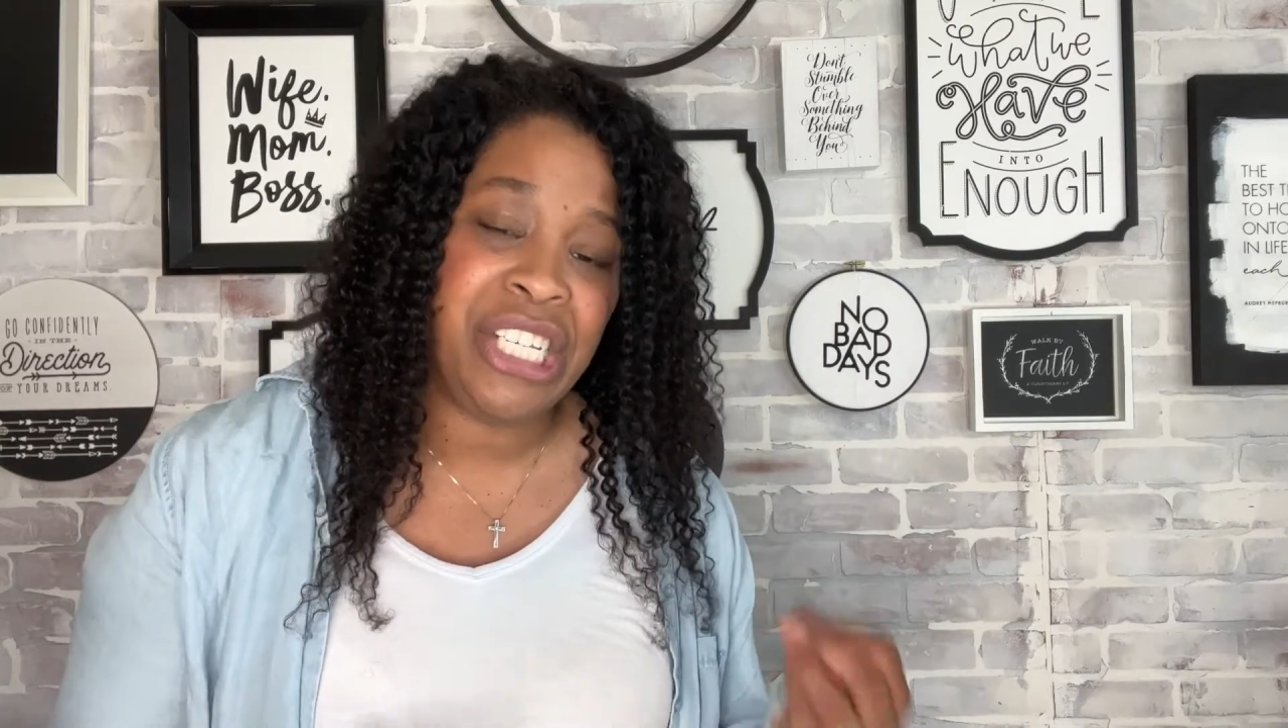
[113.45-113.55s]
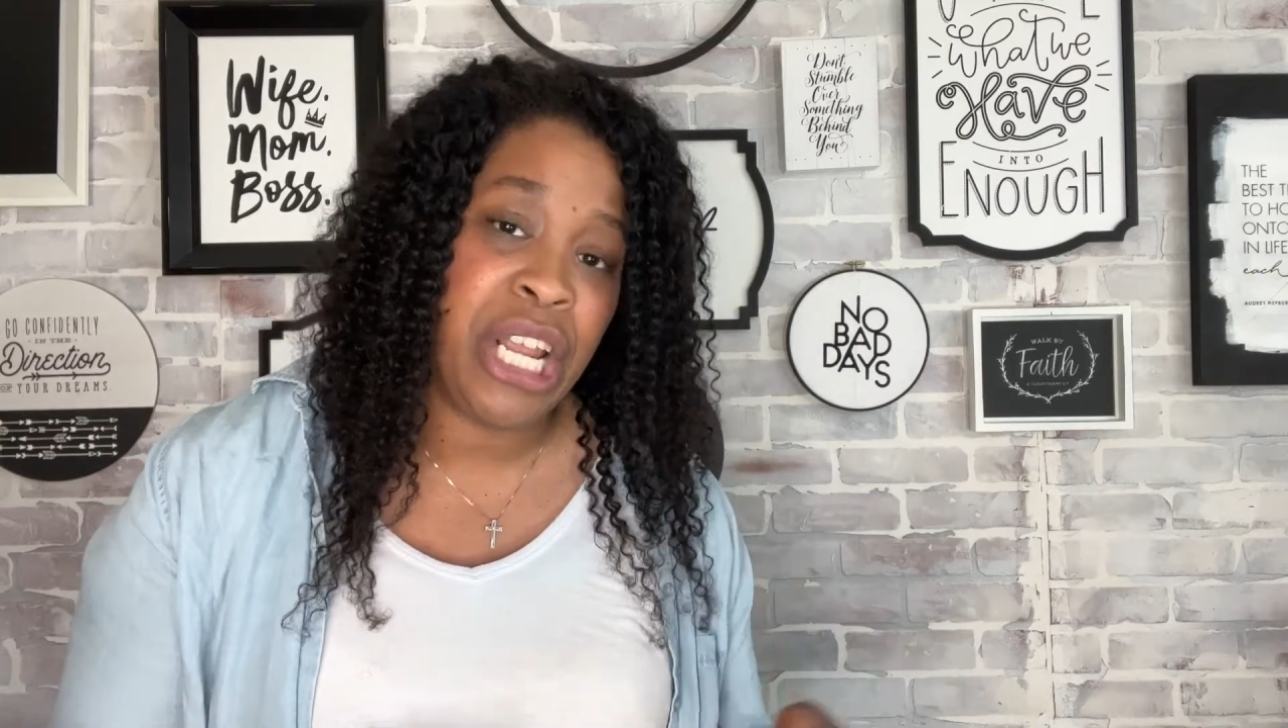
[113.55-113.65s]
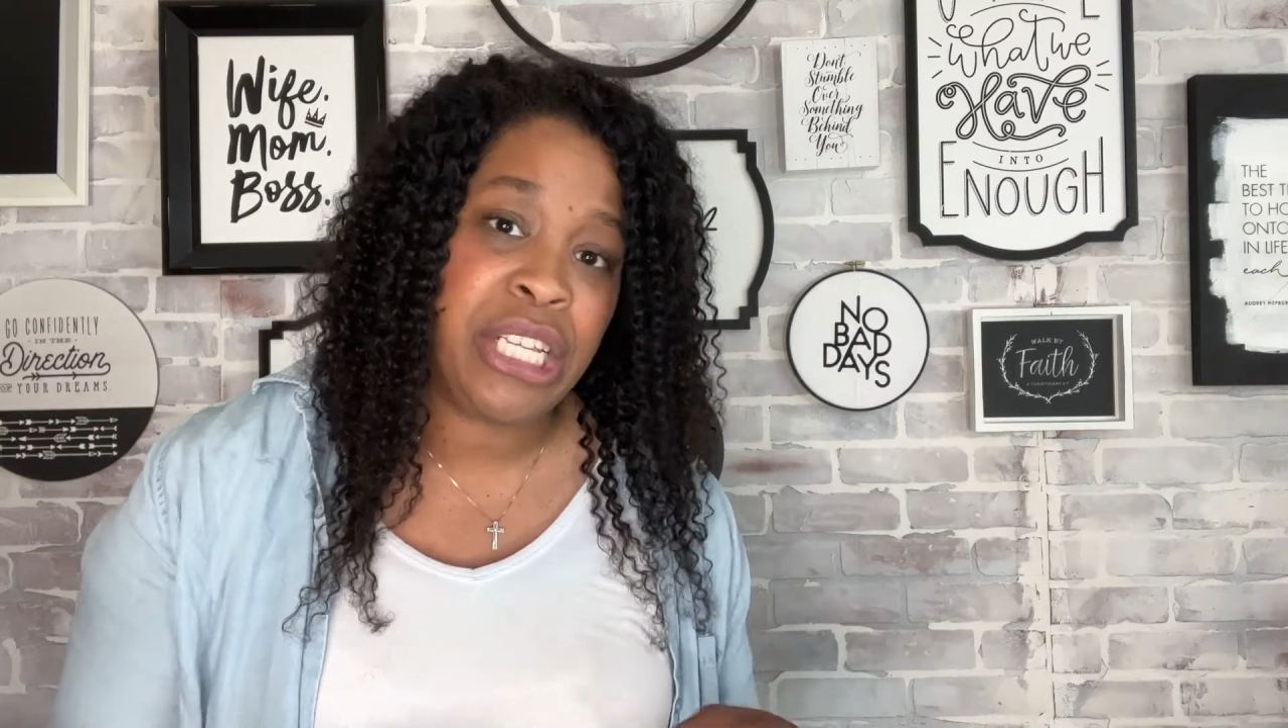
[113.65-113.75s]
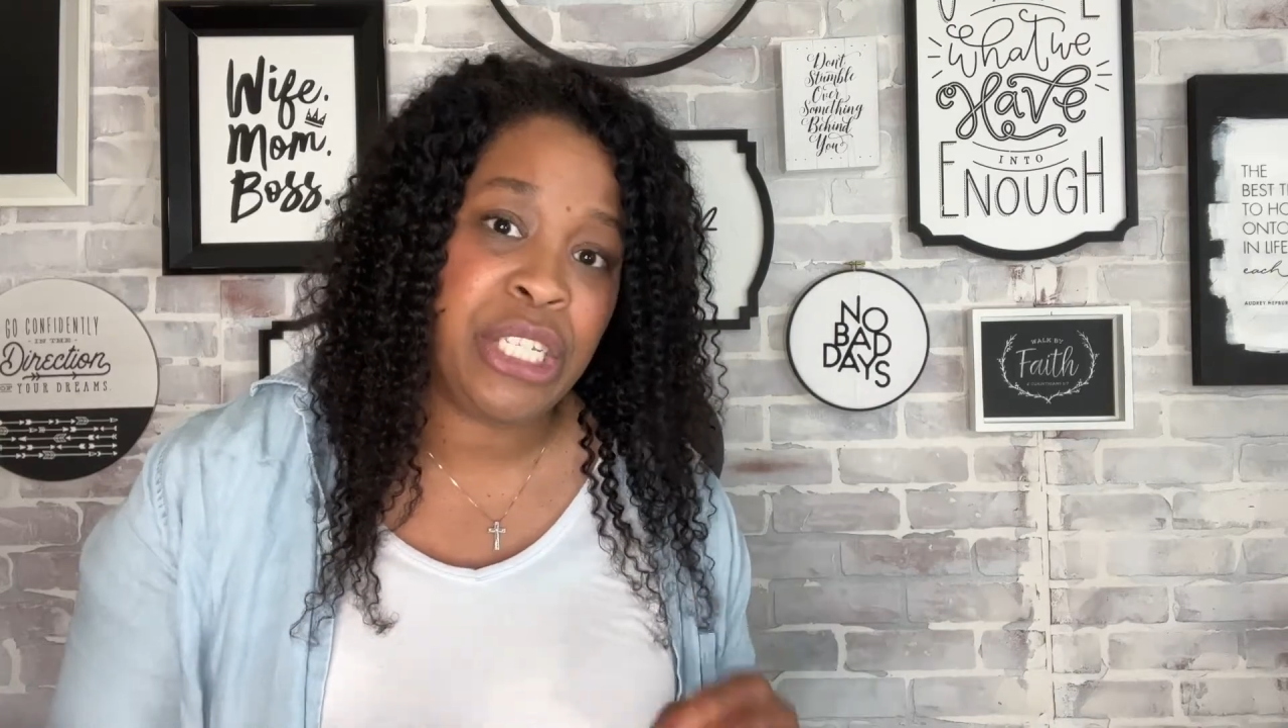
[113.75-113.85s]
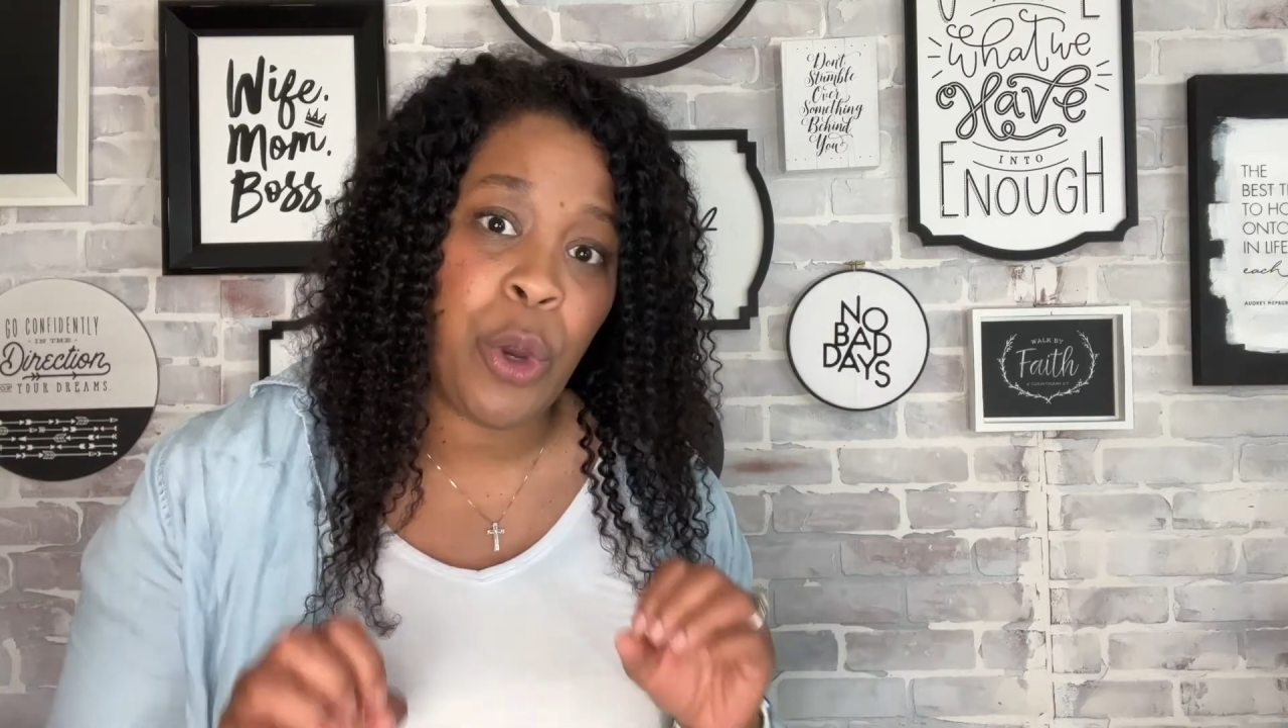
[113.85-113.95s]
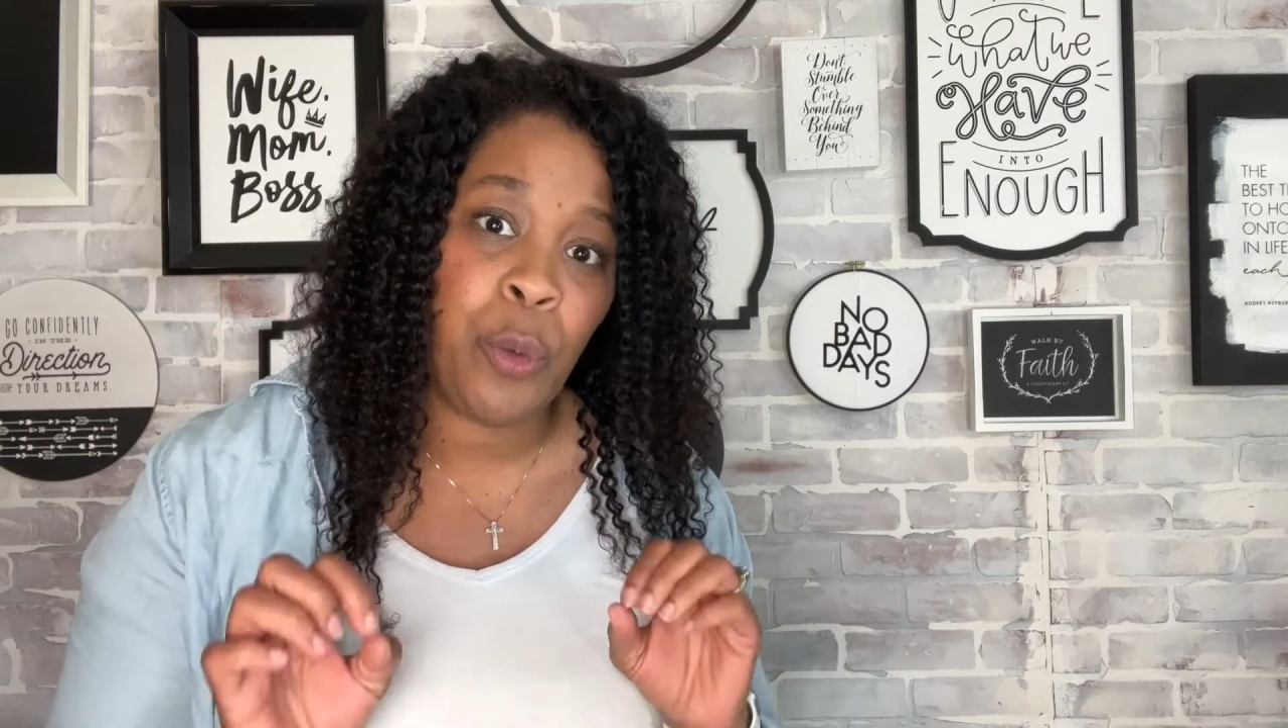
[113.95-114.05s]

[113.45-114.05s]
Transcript: just